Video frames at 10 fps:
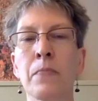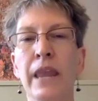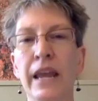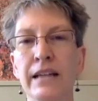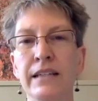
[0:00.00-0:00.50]

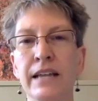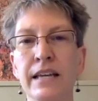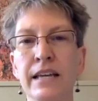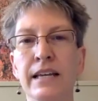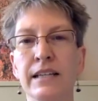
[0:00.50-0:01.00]
and
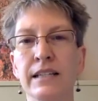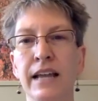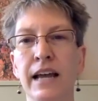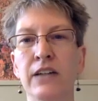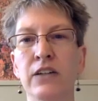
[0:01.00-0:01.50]
taking a
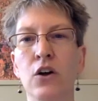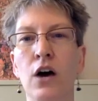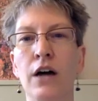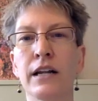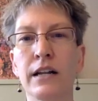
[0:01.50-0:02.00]
stand
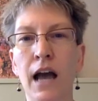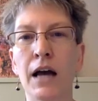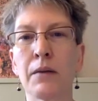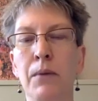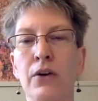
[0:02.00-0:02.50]
on
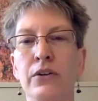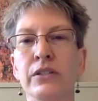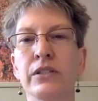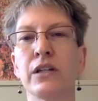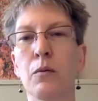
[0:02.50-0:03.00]

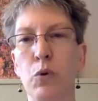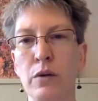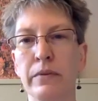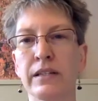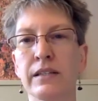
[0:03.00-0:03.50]
nonpartisan
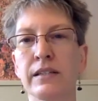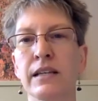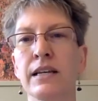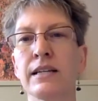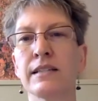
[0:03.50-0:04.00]
appointments,
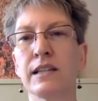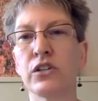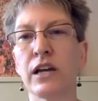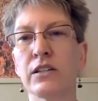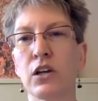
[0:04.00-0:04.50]
such
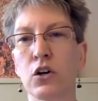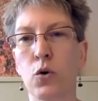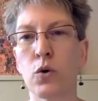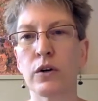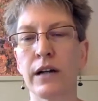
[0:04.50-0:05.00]
as a
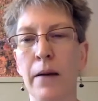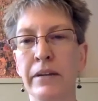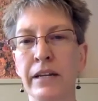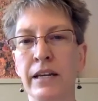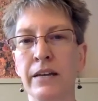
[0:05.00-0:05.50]
court
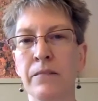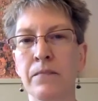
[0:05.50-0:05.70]
nominee.